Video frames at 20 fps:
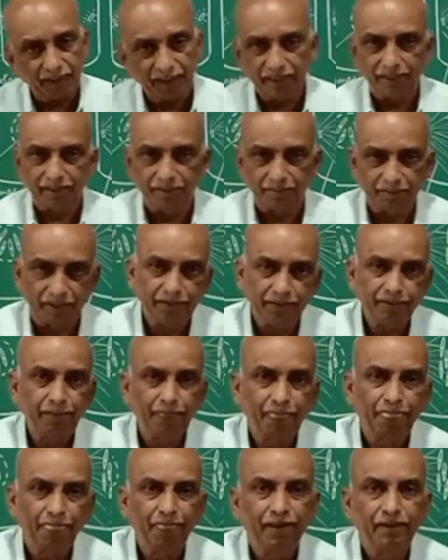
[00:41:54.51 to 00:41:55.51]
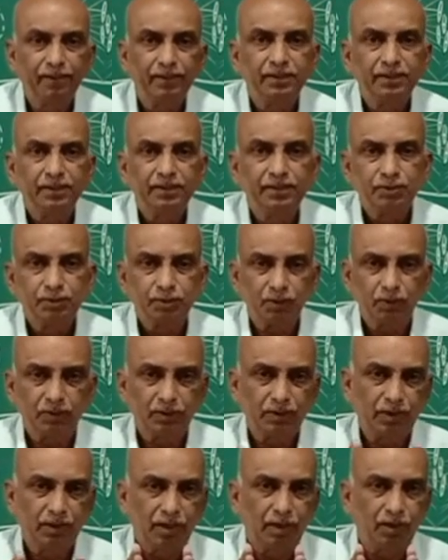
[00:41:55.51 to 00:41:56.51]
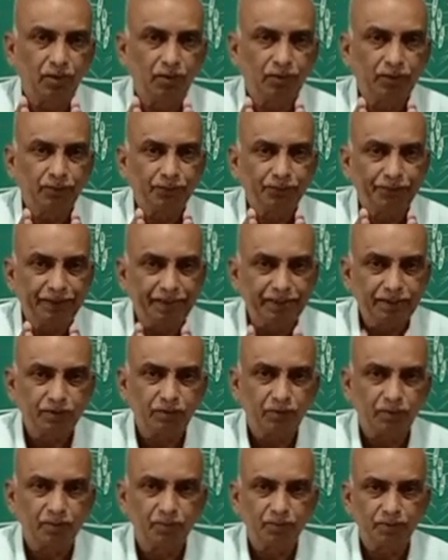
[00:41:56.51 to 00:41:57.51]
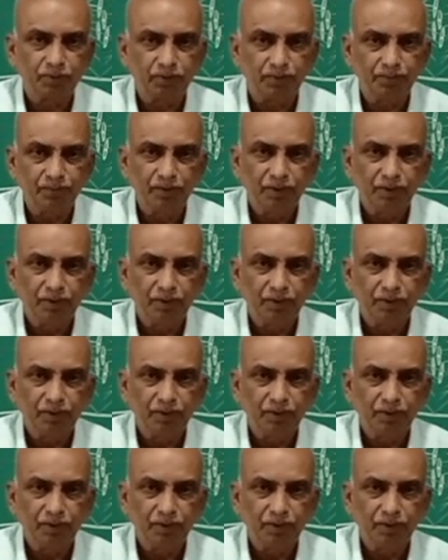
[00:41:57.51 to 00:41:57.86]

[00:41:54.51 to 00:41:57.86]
number. So out of each chromosome,